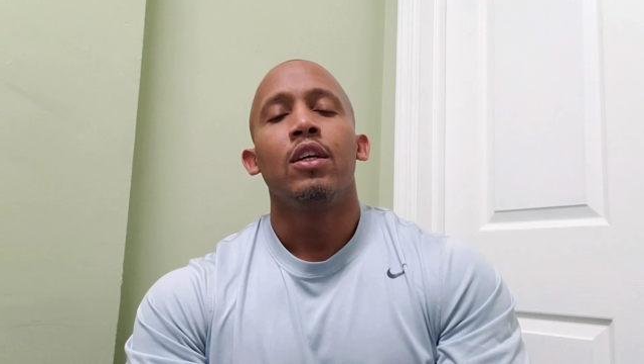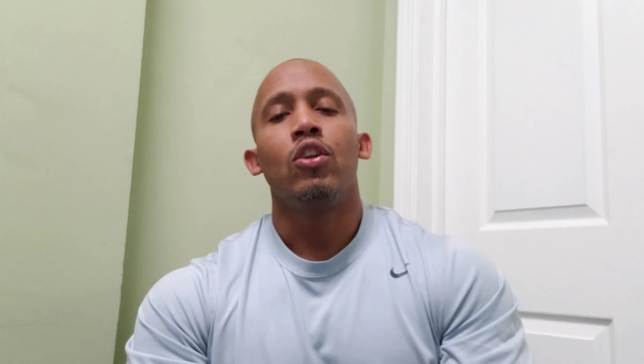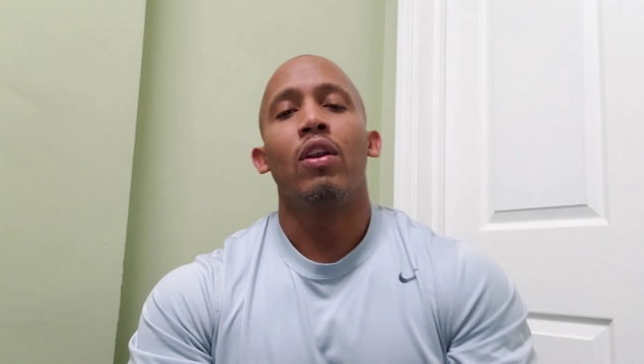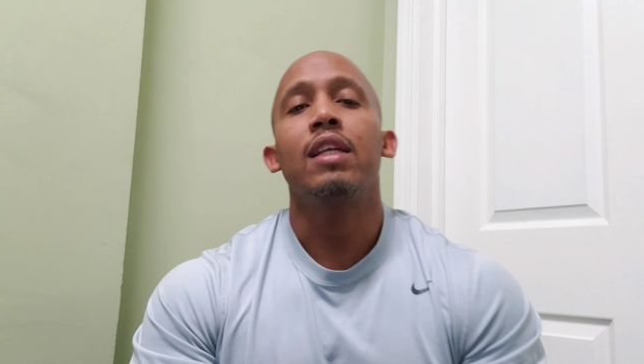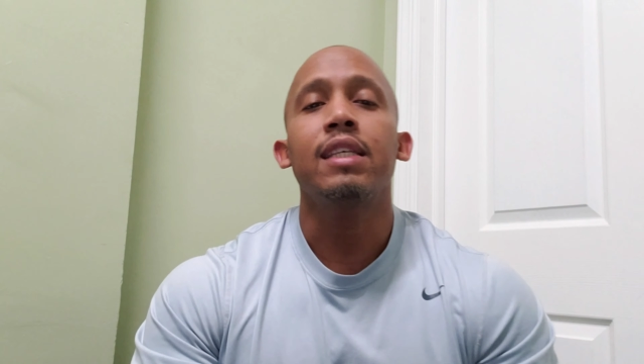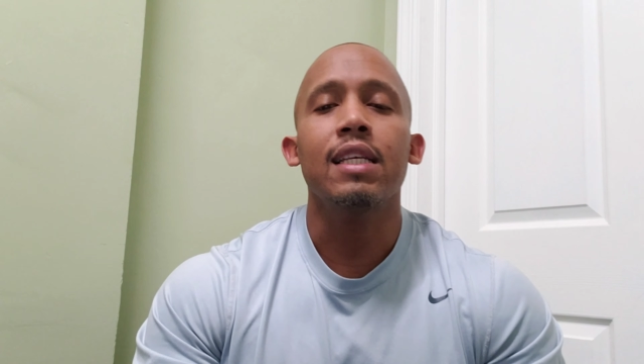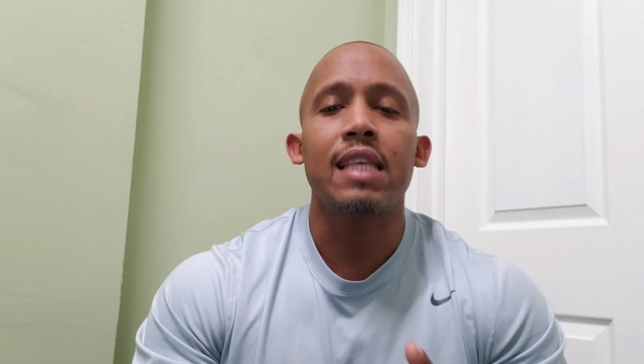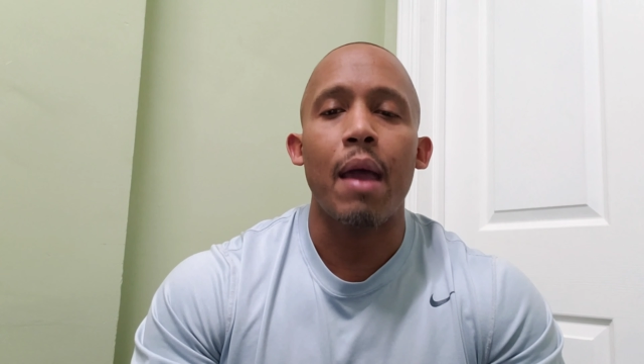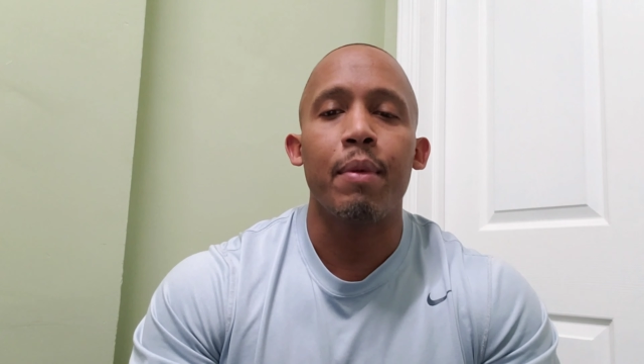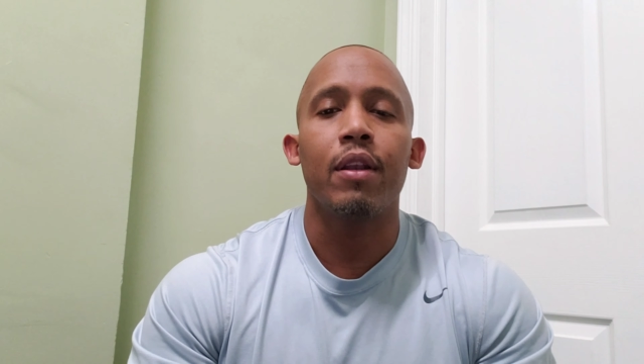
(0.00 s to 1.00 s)
Now let's
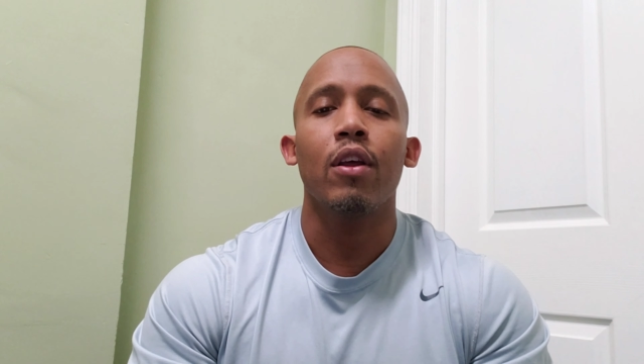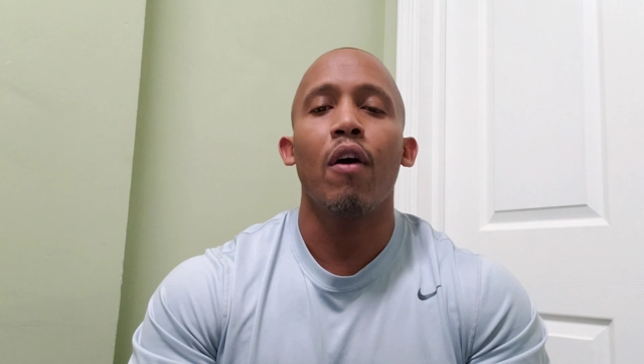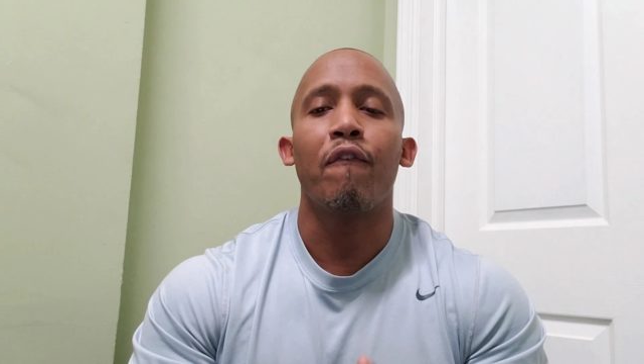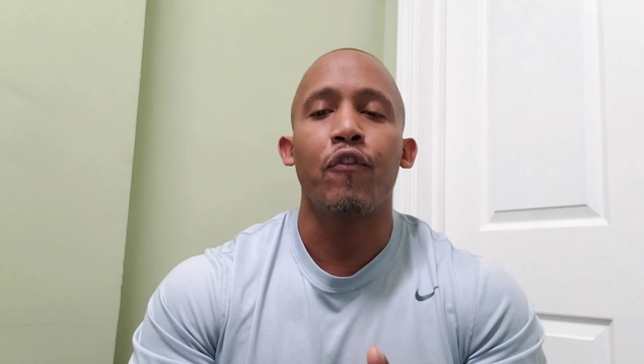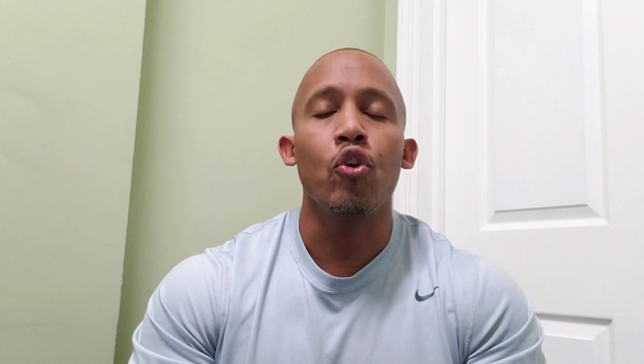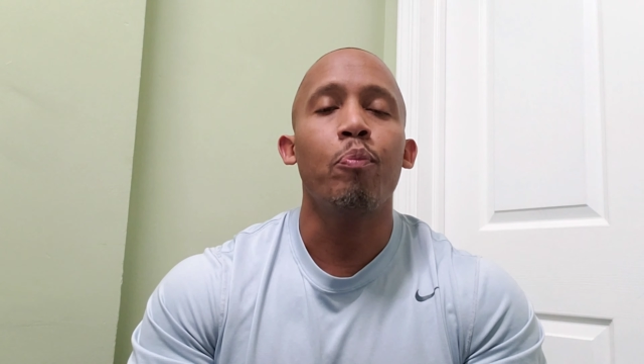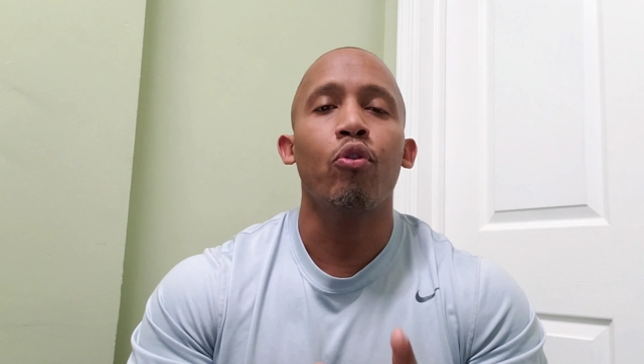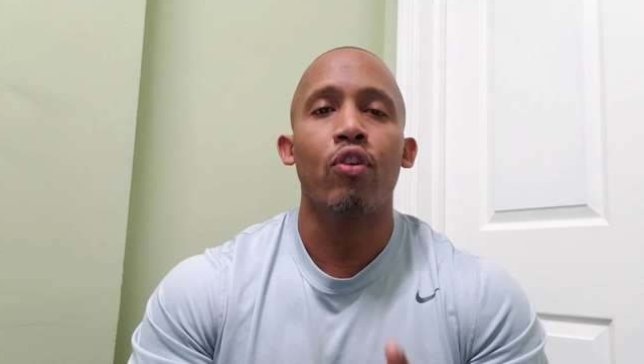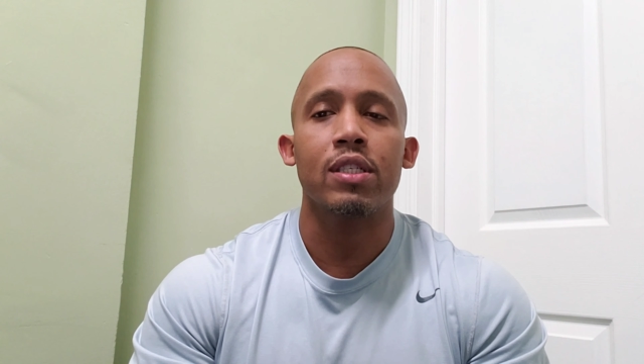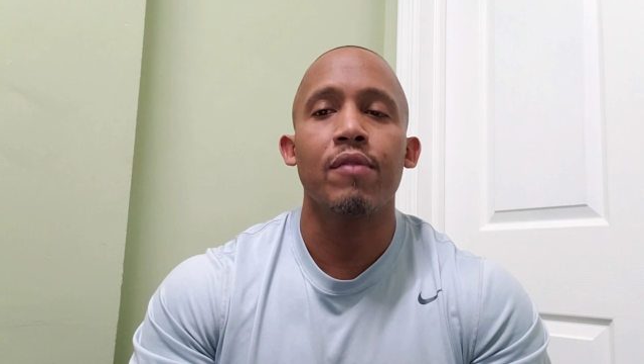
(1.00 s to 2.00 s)
examine a few
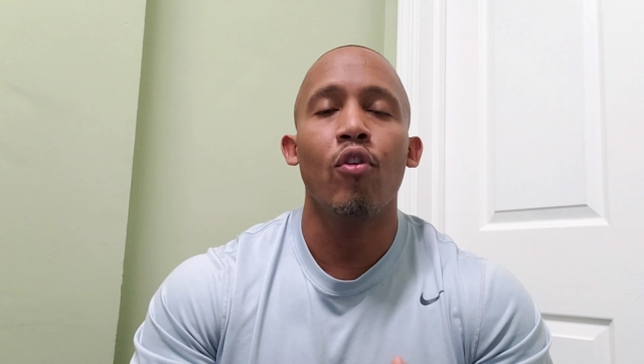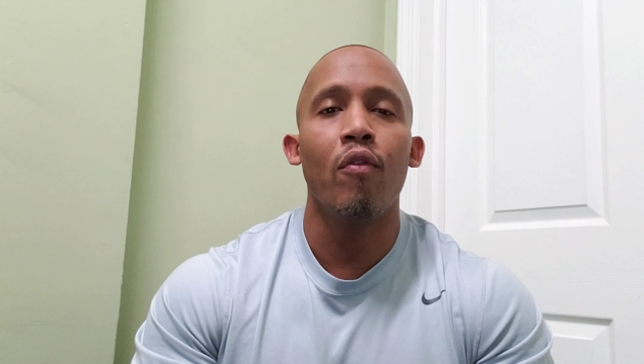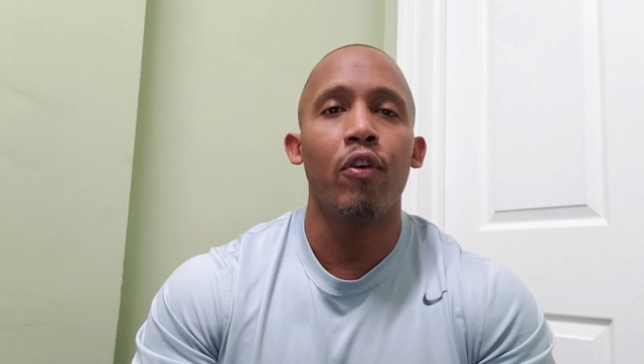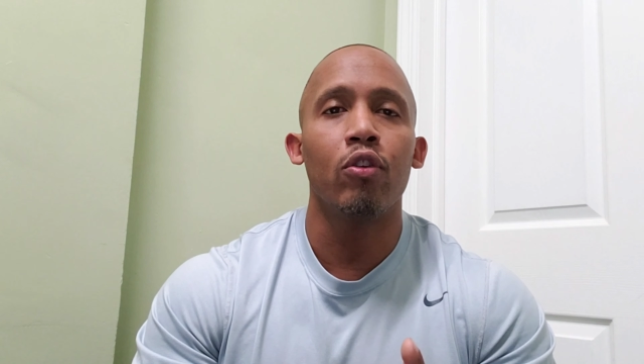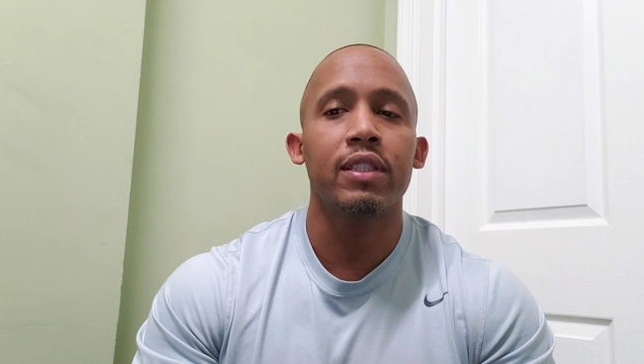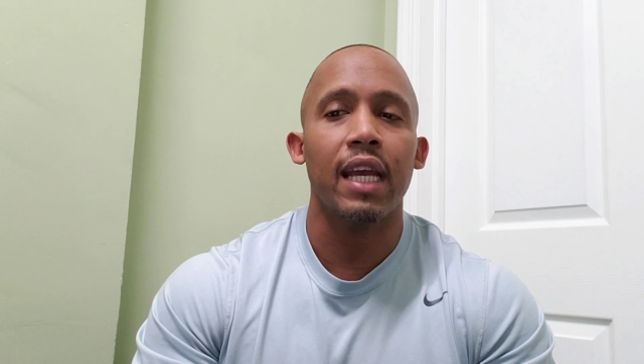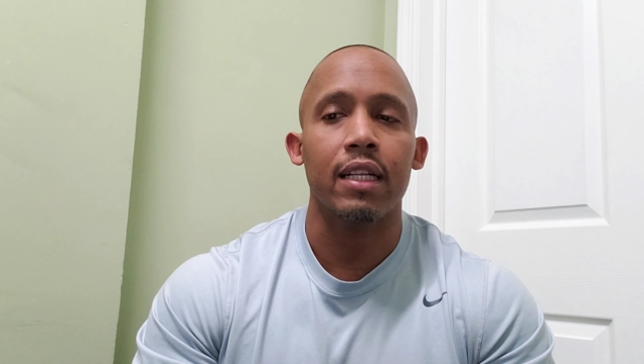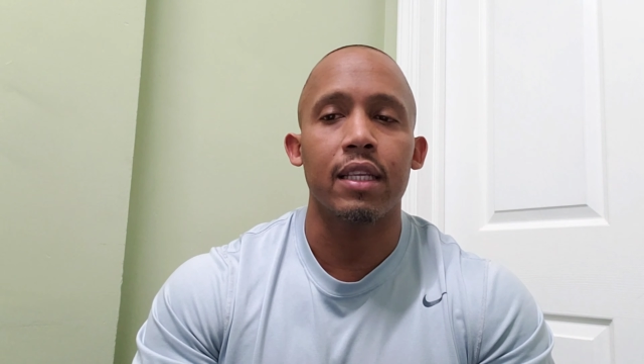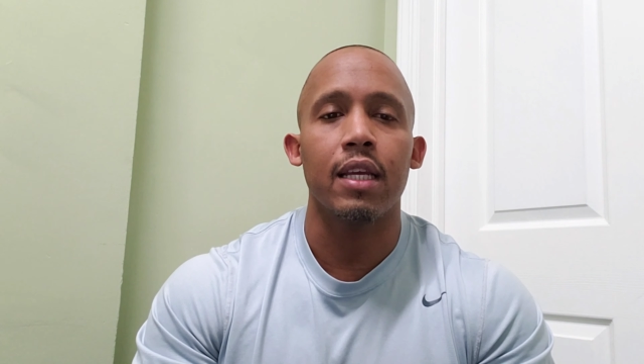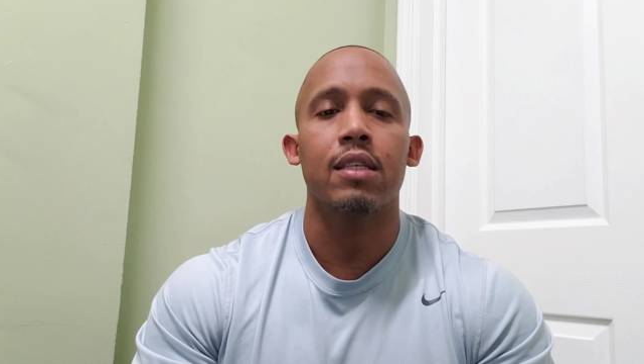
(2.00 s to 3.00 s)
progressive overload
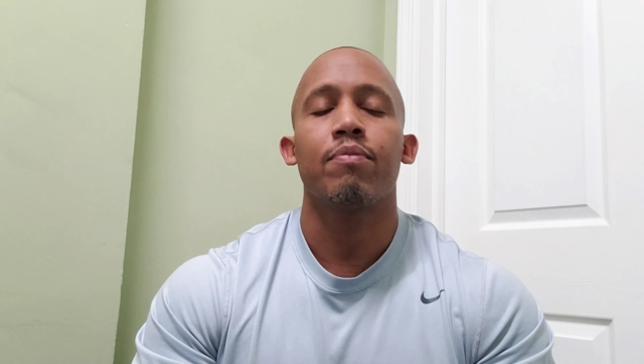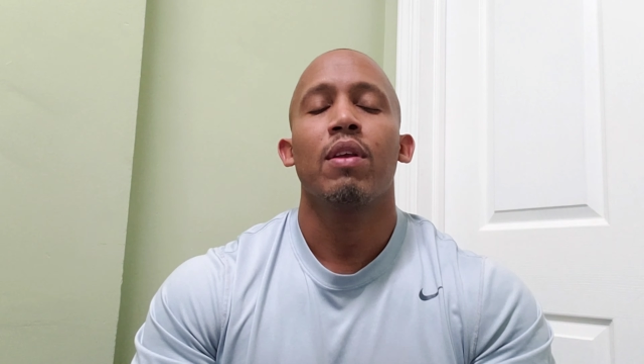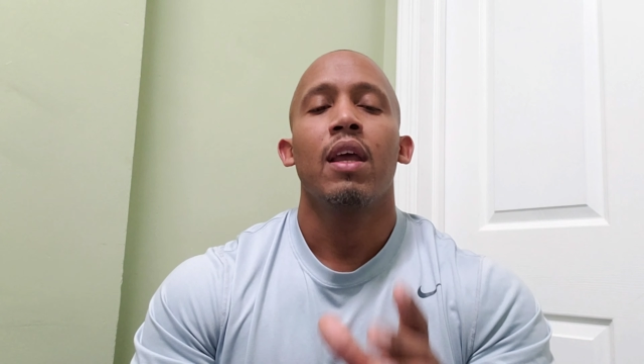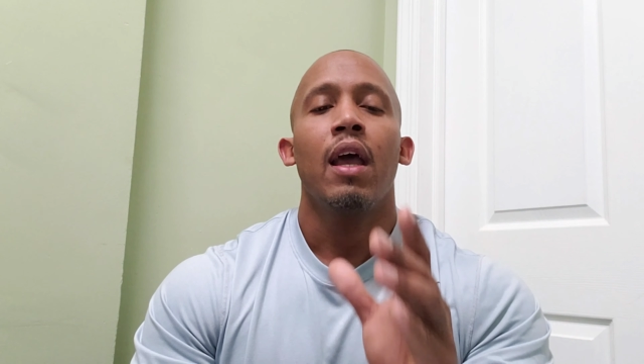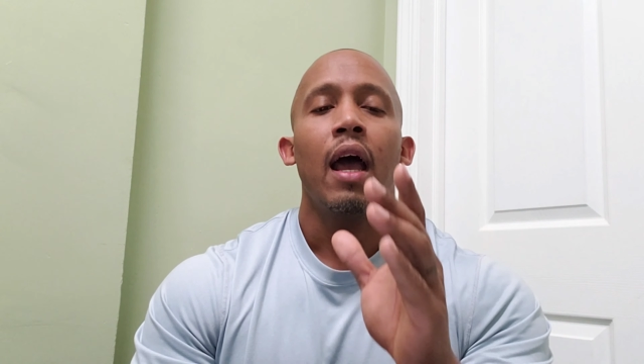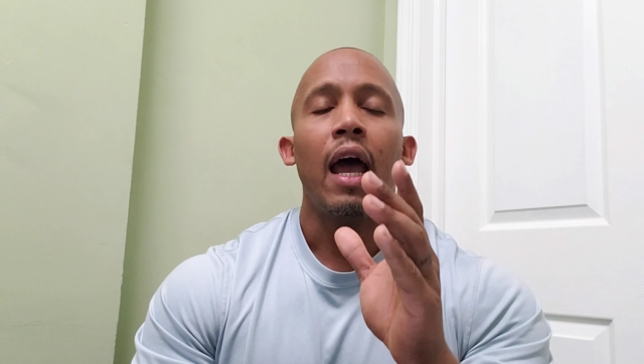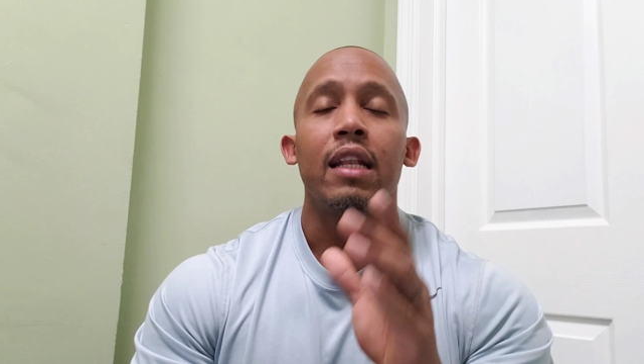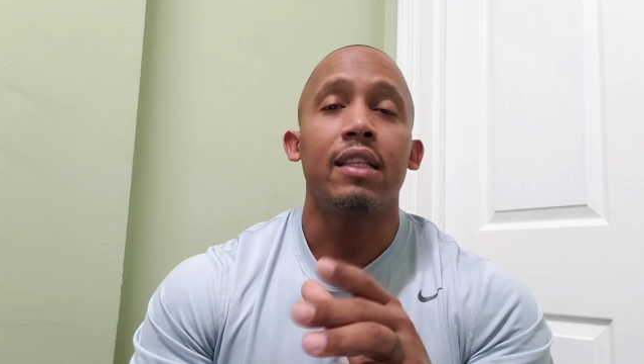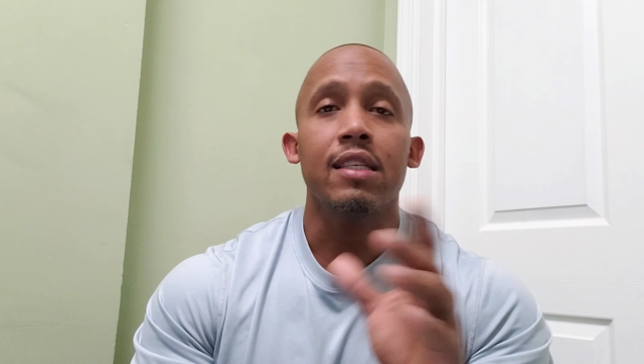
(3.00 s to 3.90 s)
techniques, and